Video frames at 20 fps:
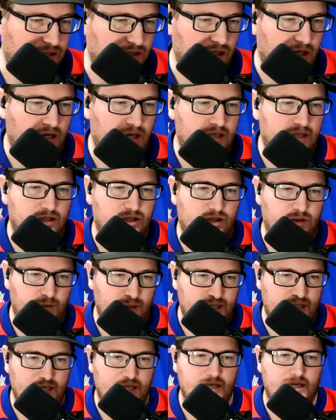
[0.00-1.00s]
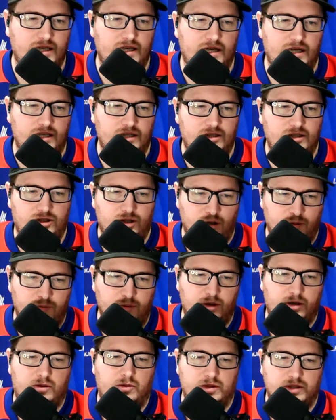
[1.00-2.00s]
John and Shawinigan and
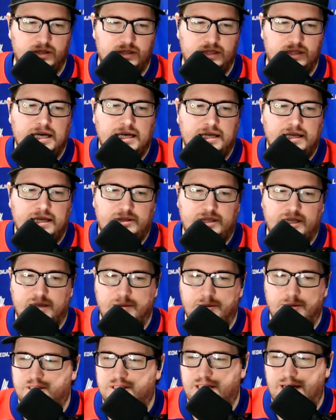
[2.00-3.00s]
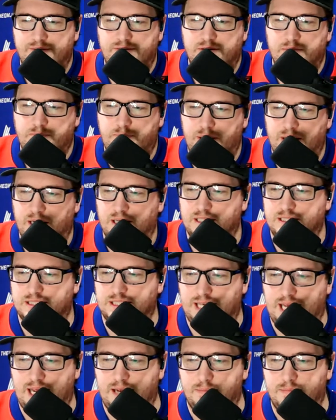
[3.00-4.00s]
Sherbrooke was they were taking about 7 penalties a
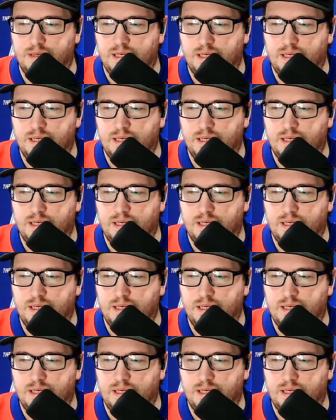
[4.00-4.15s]
game.